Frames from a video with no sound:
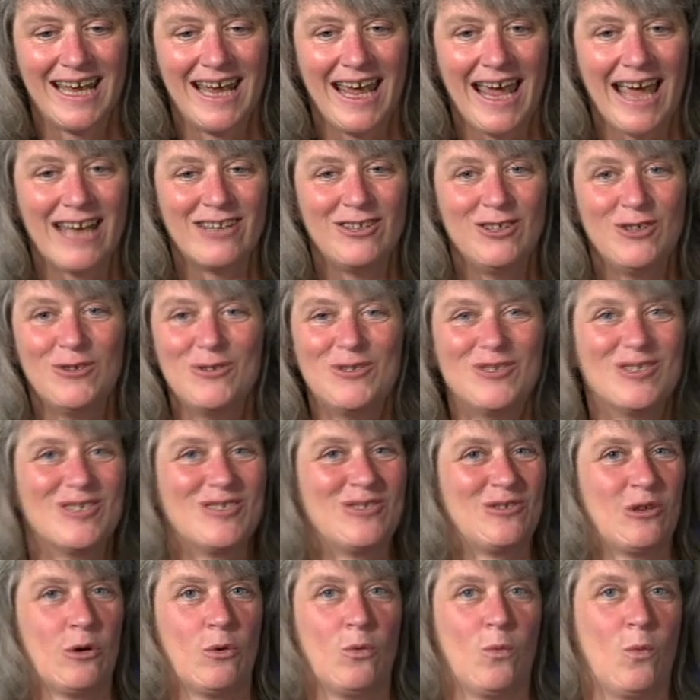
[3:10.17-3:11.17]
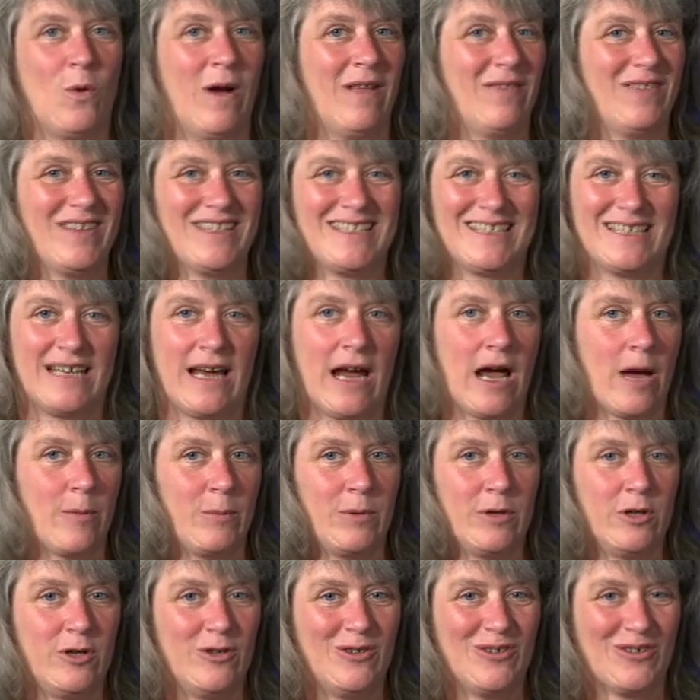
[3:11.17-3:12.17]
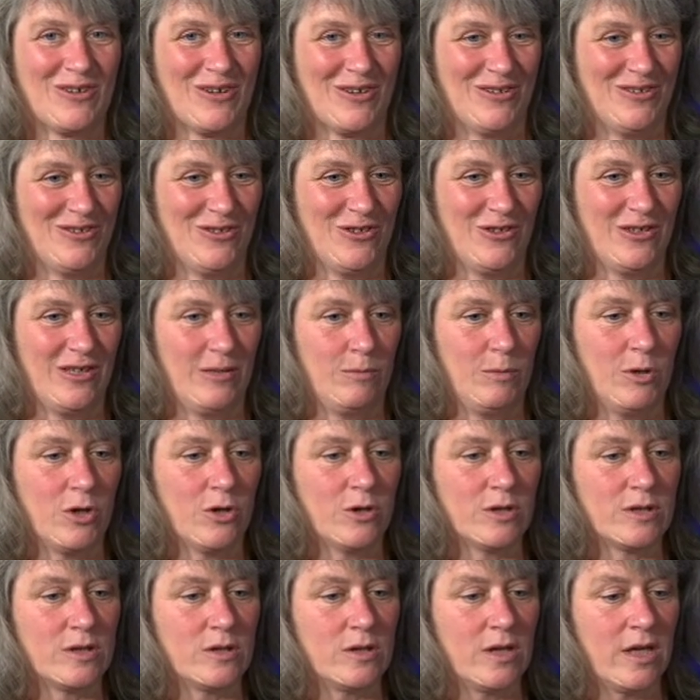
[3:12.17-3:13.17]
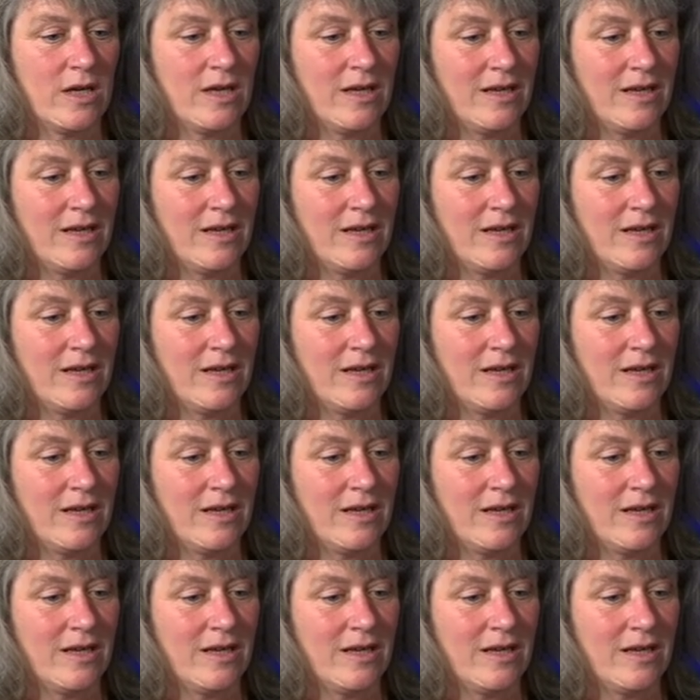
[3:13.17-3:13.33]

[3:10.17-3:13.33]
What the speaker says: And you just don't want this to happen in your country, because it's